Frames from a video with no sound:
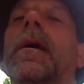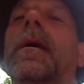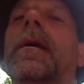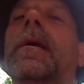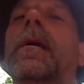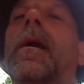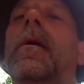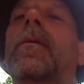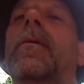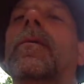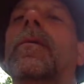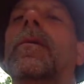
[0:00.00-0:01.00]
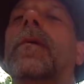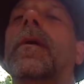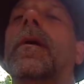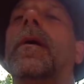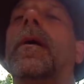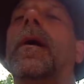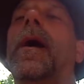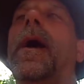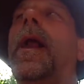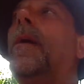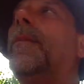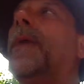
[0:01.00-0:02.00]
you know.
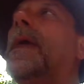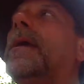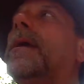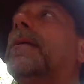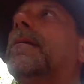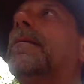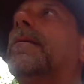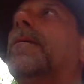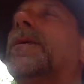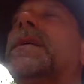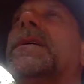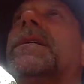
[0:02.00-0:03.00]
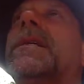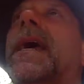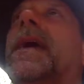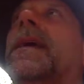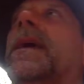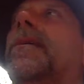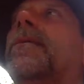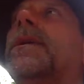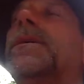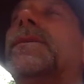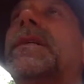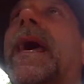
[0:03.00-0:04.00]
And I'm thinking, was this state even
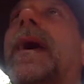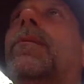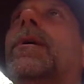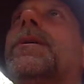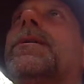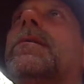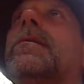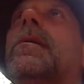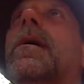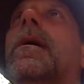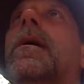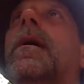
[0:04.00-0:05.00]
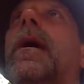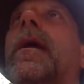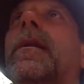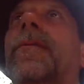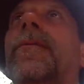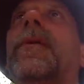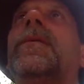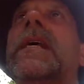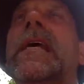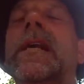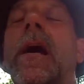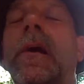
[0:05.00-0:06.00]
established in the
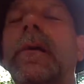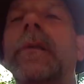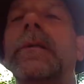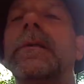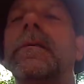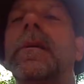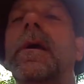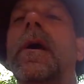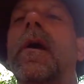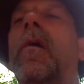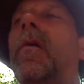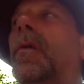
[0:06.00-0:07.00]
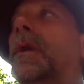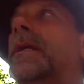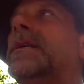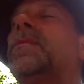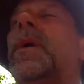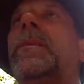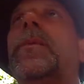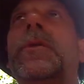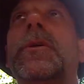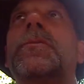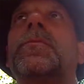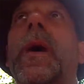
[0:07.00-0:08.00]
1500s? Or were these people
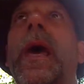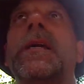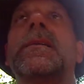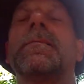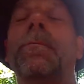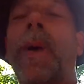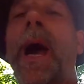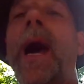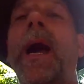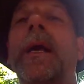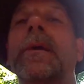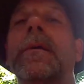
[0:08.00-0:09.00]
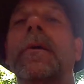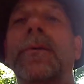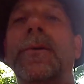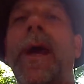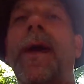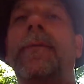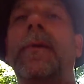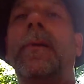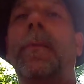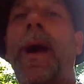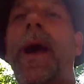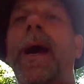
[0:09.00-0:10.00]
just passing by, you know,
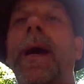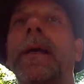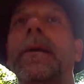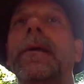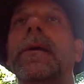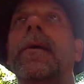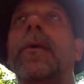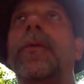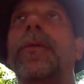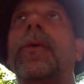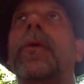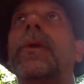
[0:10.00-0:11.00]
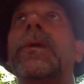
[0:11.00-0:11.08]
traveling by, you know, through